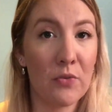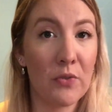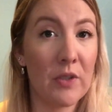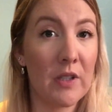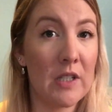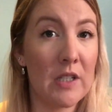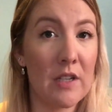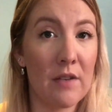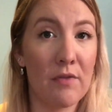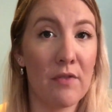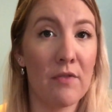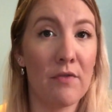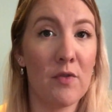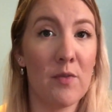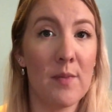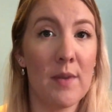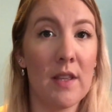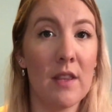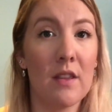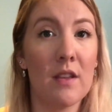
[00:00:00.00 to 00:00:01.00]
really different for
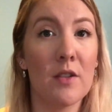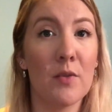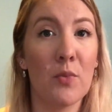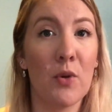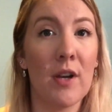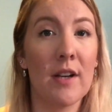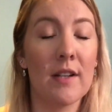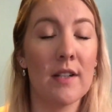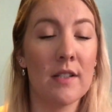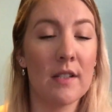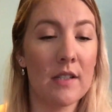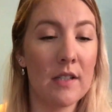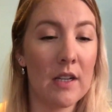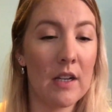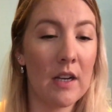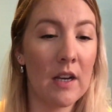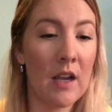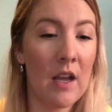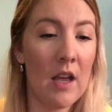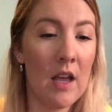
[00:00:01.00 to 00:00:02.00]
me this
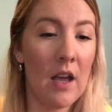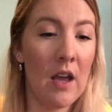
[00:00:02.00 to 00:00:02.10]
pregnancy.